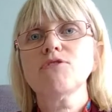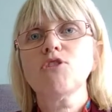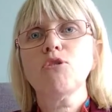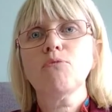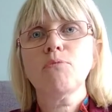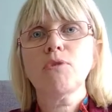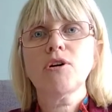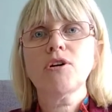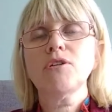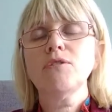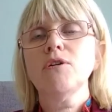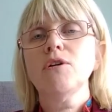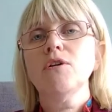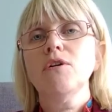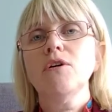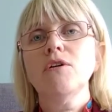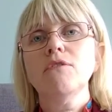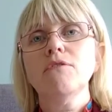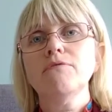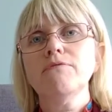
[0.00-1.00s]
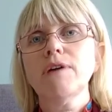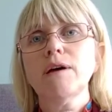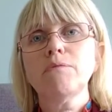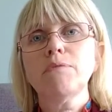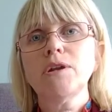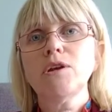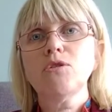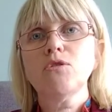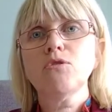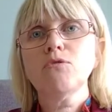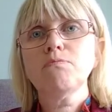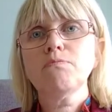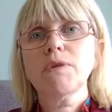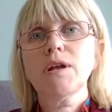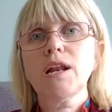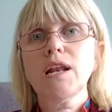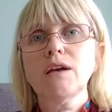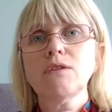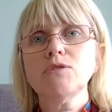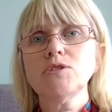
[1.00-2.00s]
got my family all
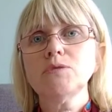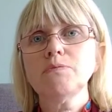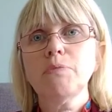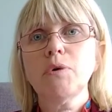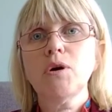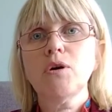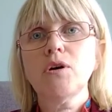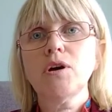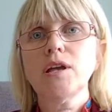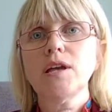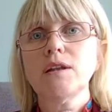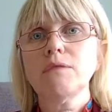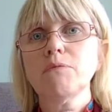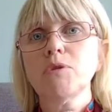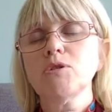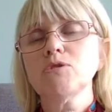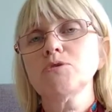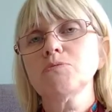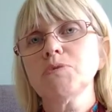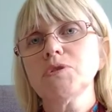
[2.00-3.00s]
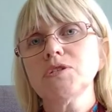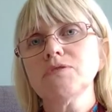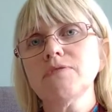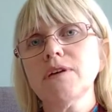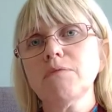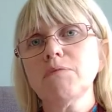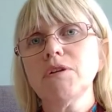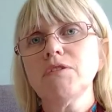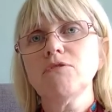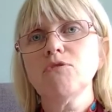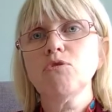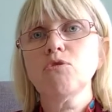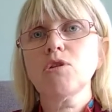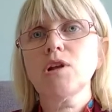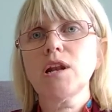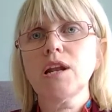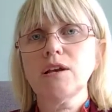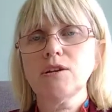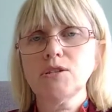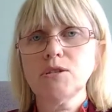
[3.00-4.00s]
close by and my husband's family all
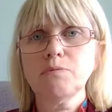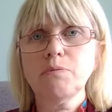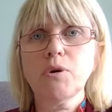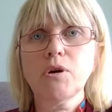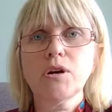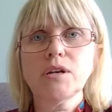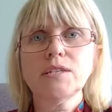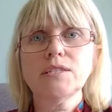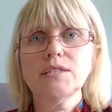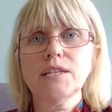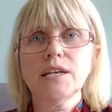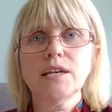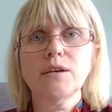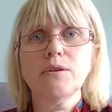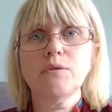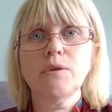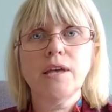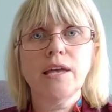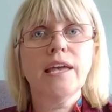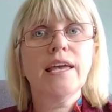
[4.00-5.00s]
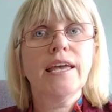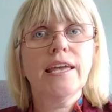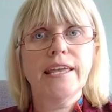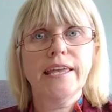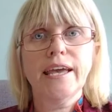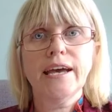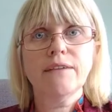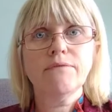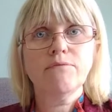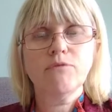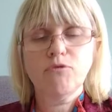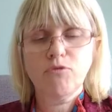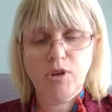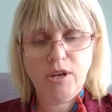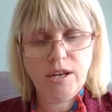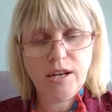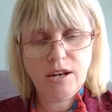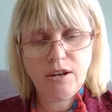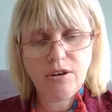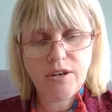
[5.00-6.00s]
close by, so yeah,
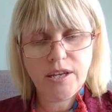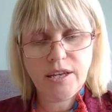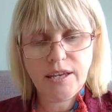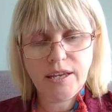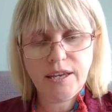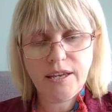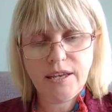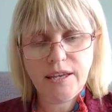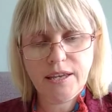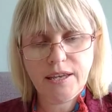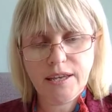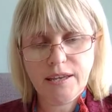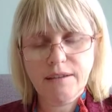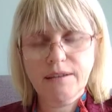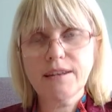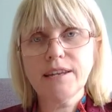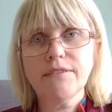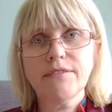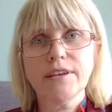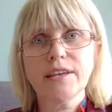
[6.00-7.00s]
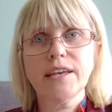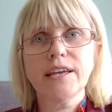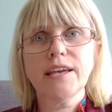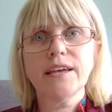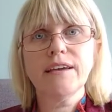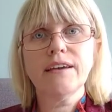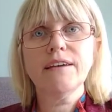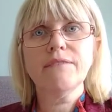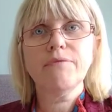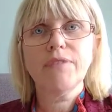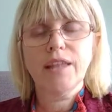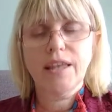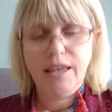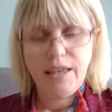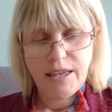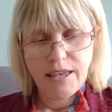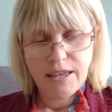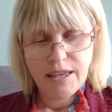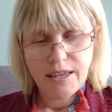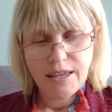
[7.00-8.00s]
really like living here.
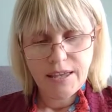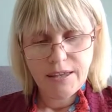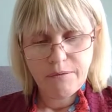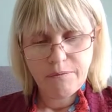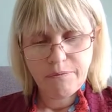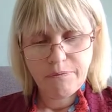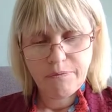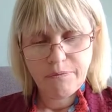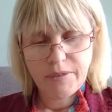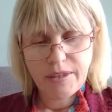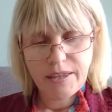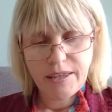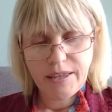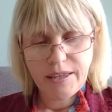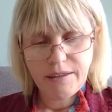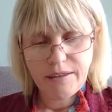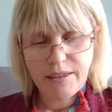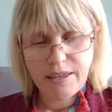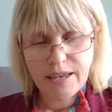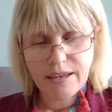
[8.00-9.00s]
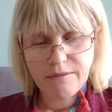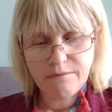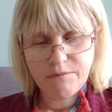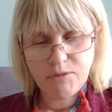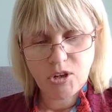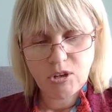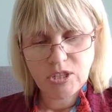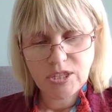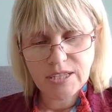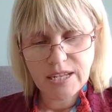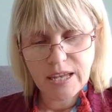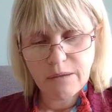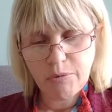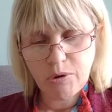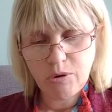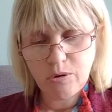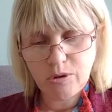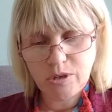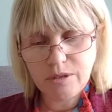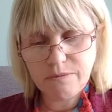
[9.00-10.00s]
Yeah, nice
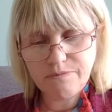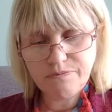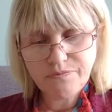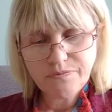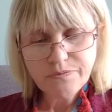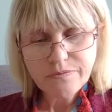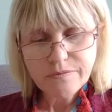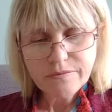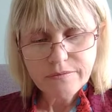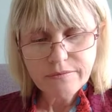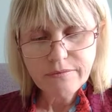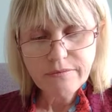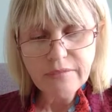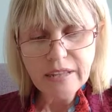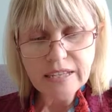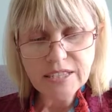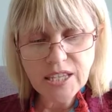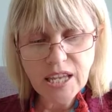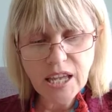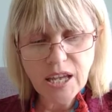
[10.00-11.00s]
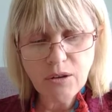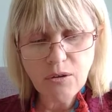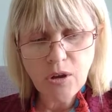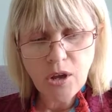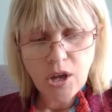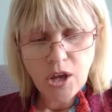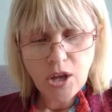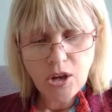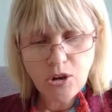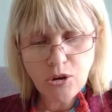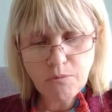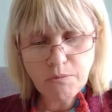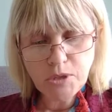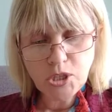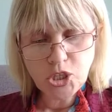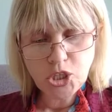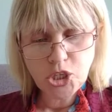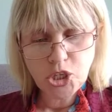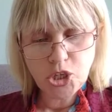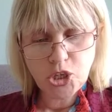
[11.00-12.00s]
neighbourhood. So number
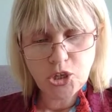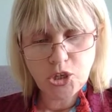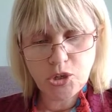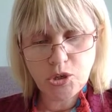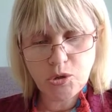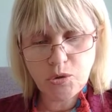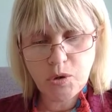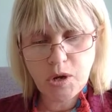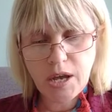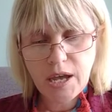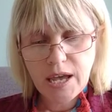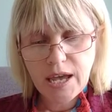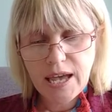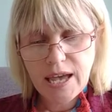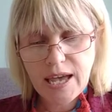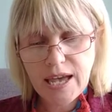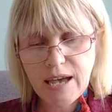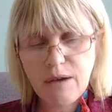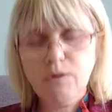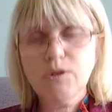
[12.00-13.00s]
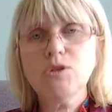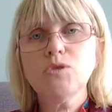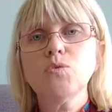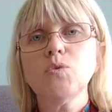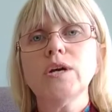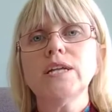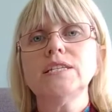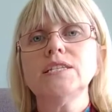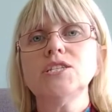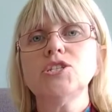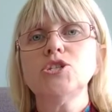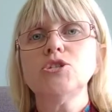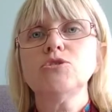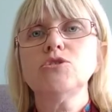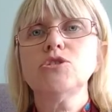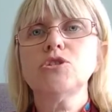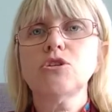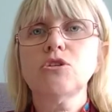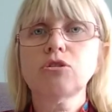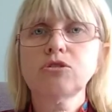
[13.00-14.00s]
two, how and when did you
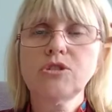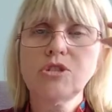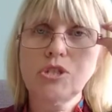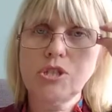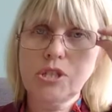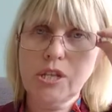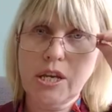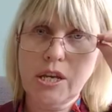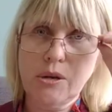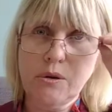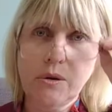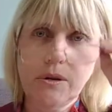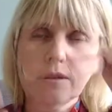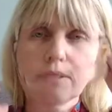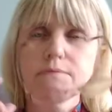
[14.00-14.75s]
start to sew?